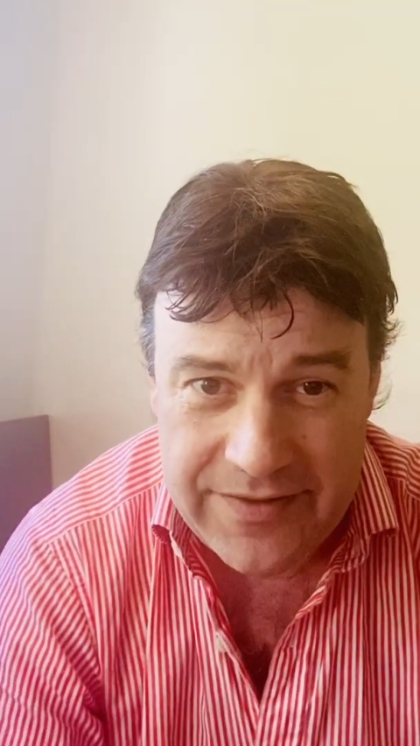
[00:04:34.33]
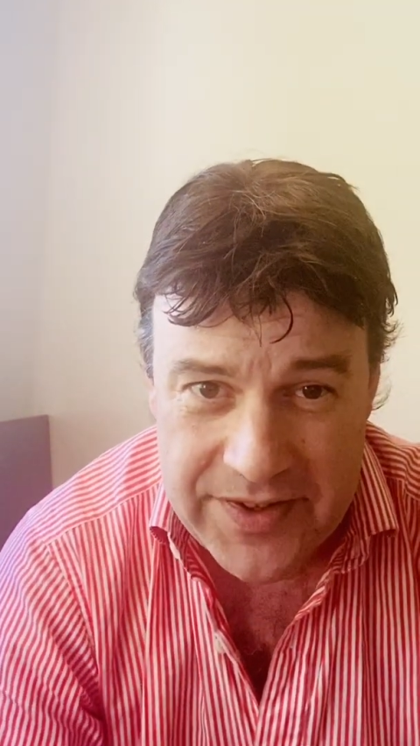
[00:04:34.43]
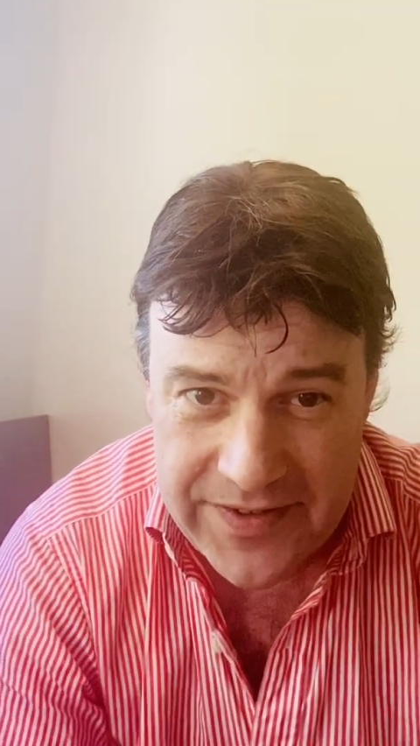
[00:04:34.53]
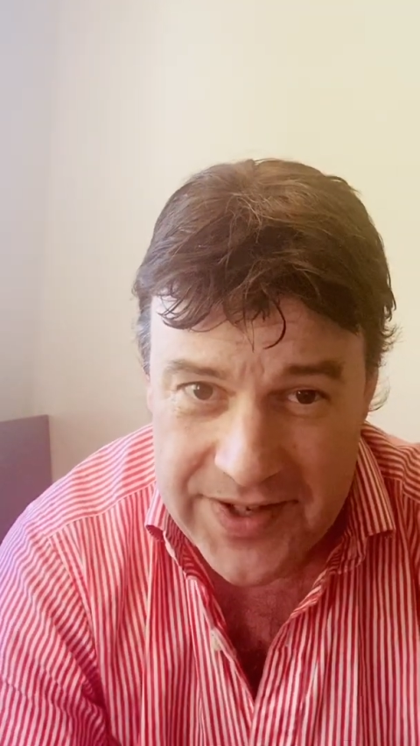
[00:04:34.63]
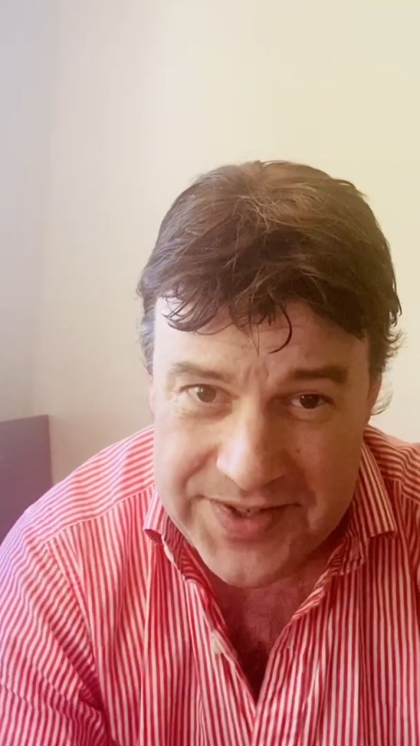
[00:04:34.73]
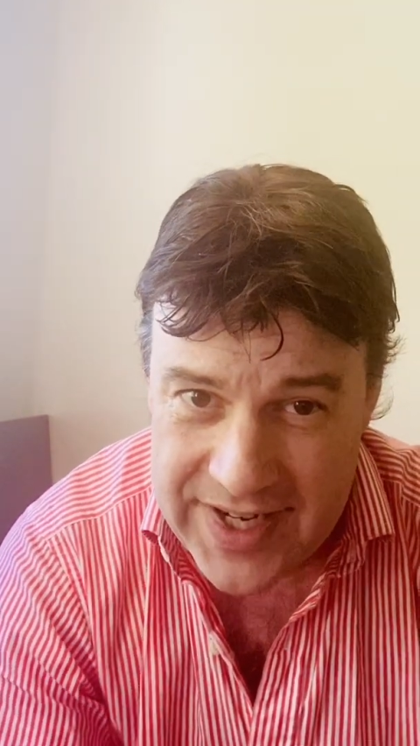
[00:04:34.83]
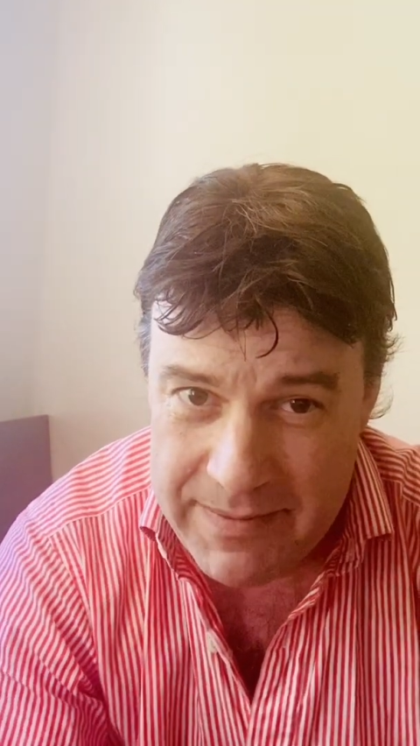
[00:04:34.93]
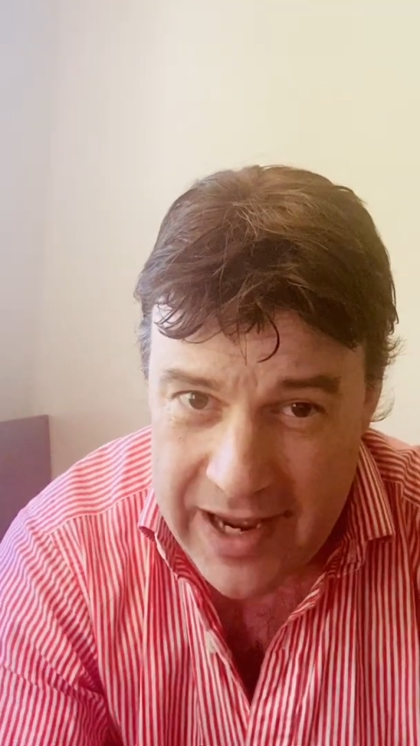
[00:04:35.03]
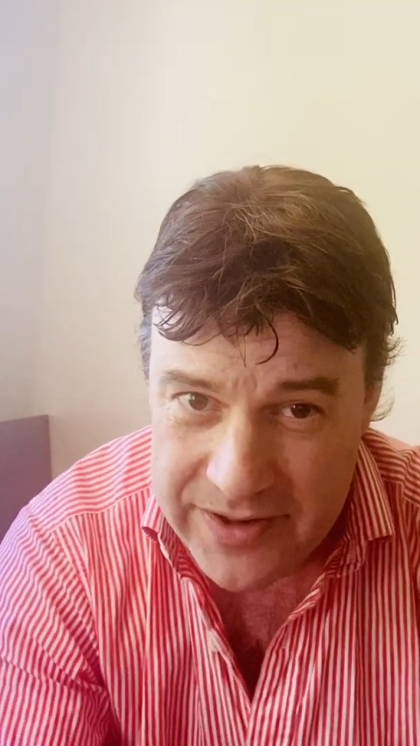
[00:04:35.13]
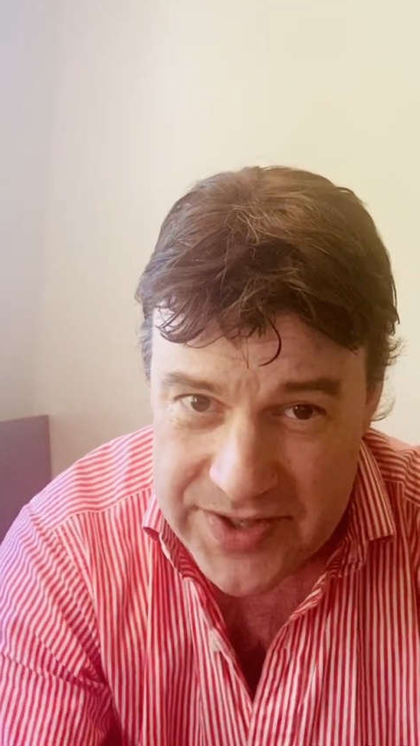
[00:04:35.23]
for the first
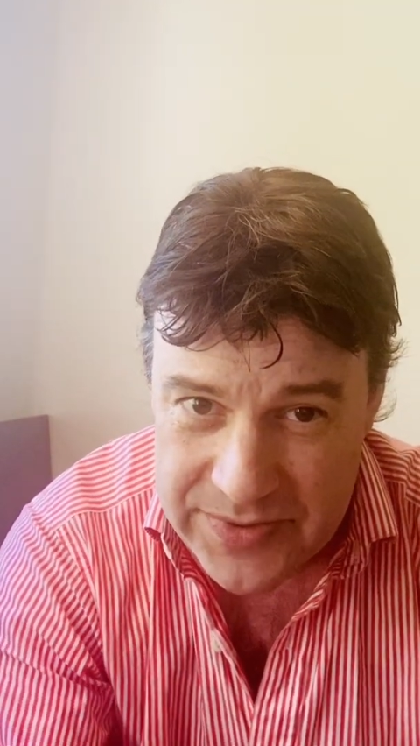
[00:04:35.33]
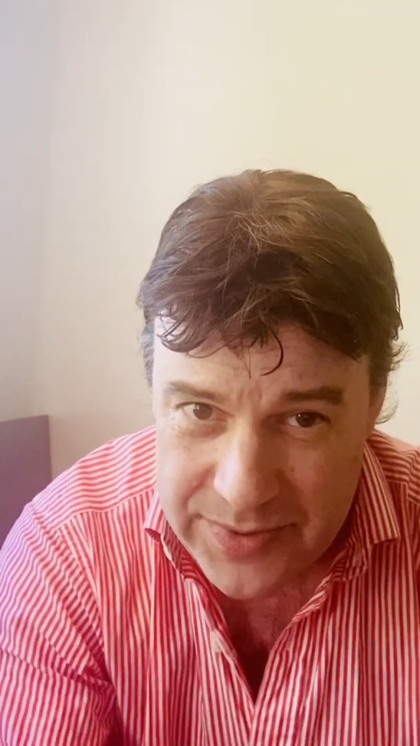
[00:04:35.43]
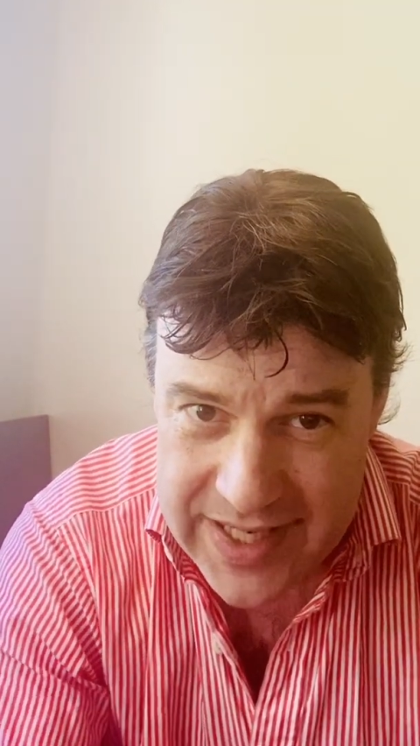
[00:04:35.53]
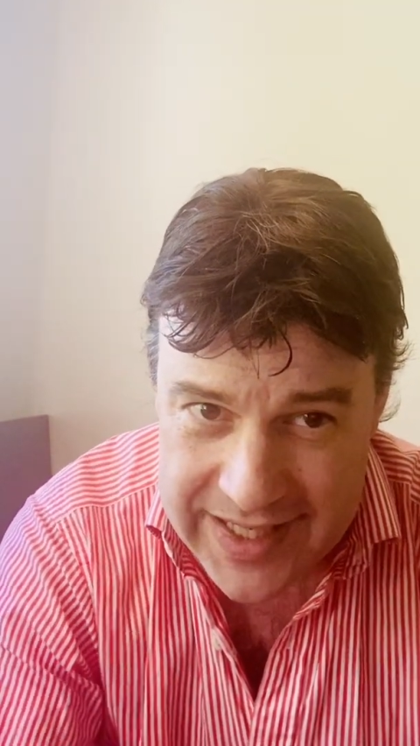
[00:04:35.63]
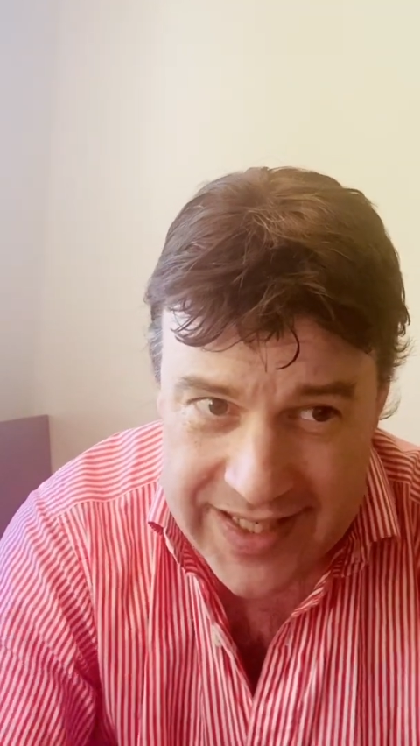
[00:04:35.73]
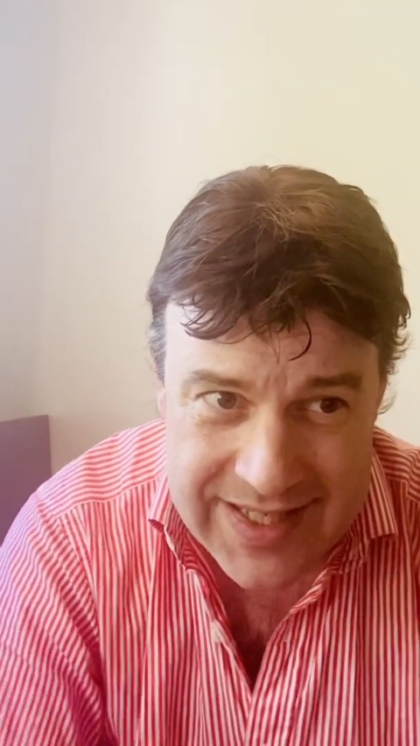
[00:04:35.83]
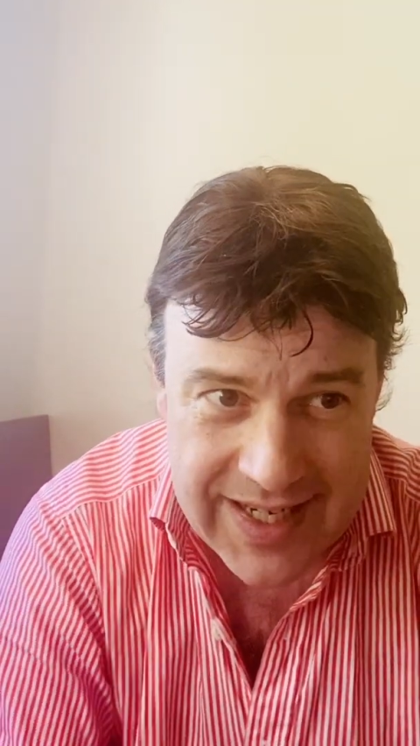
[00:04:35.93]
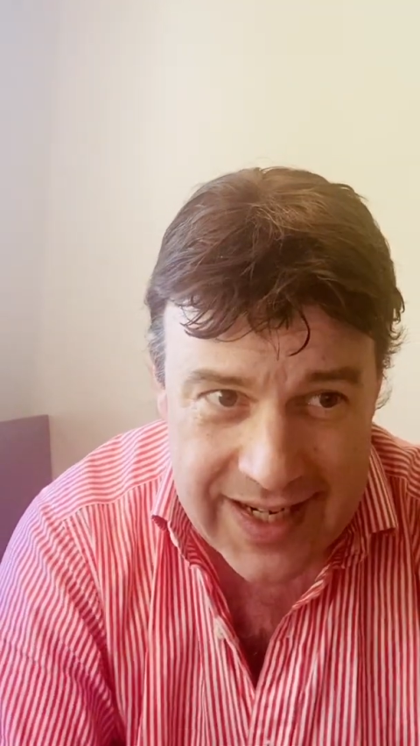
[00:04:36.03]
time how to read,